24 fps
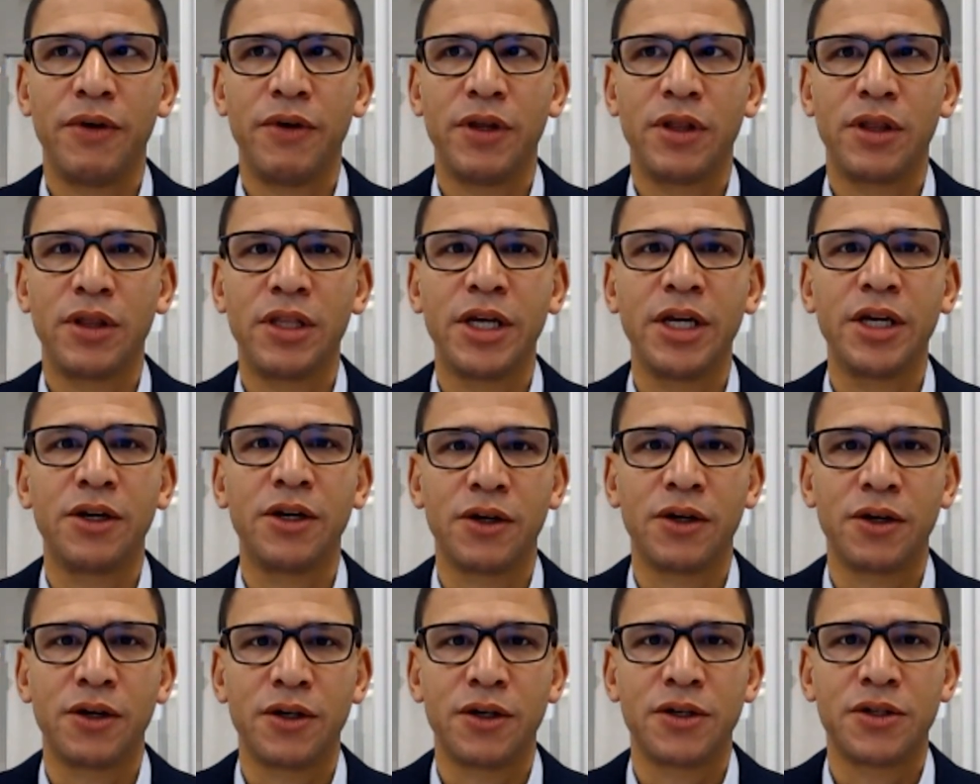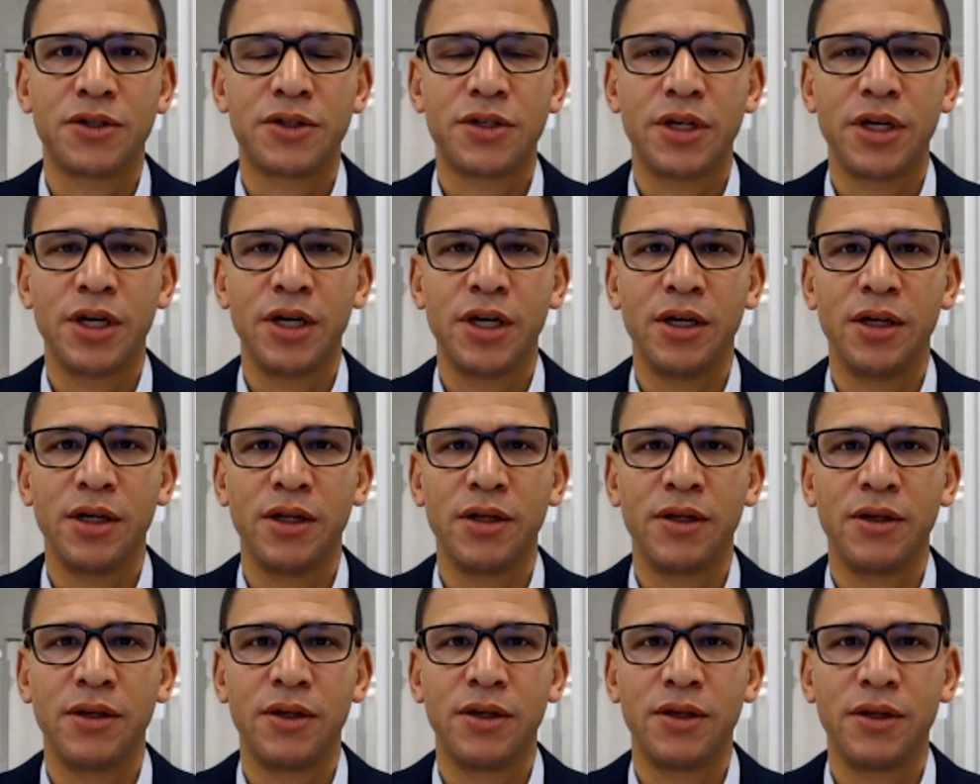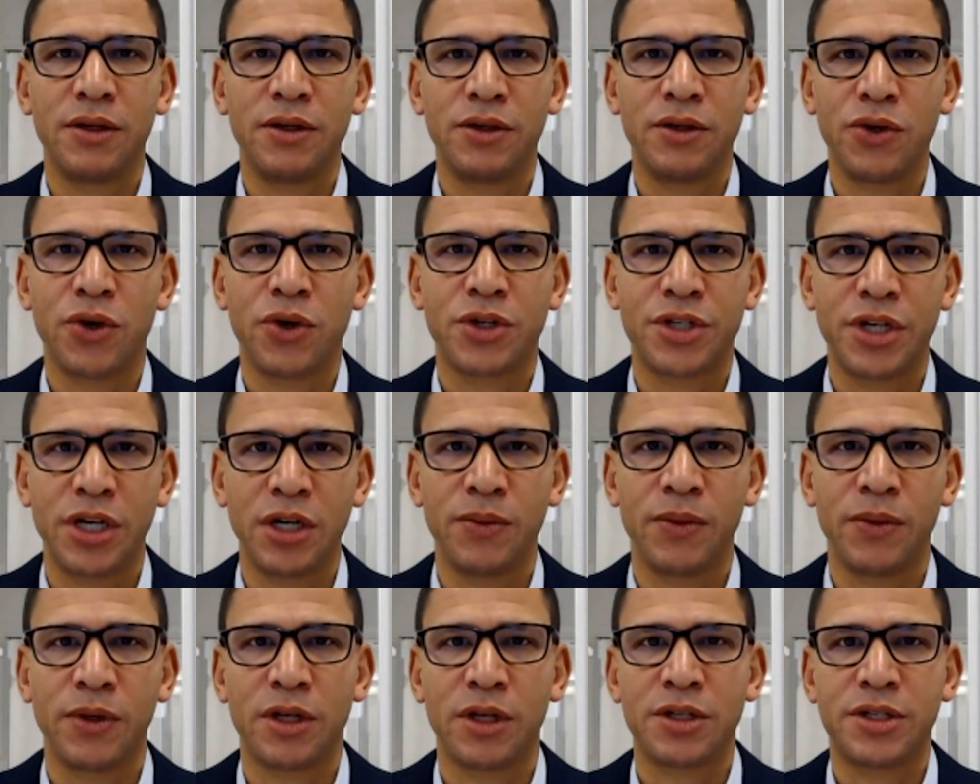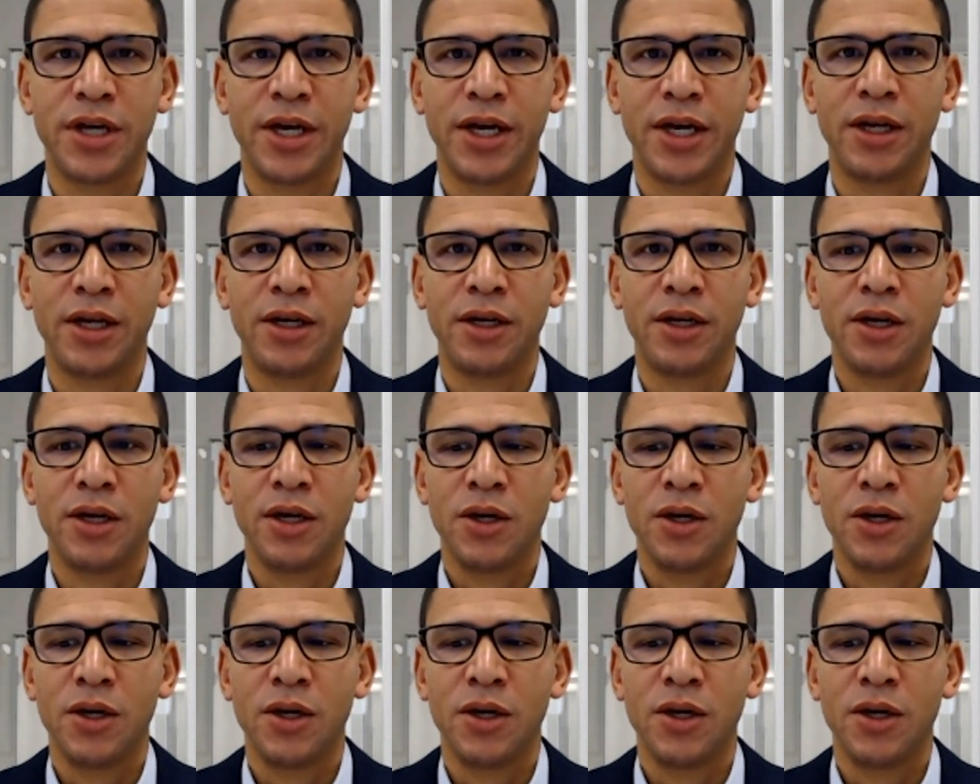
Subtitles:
leaders in New York City real estate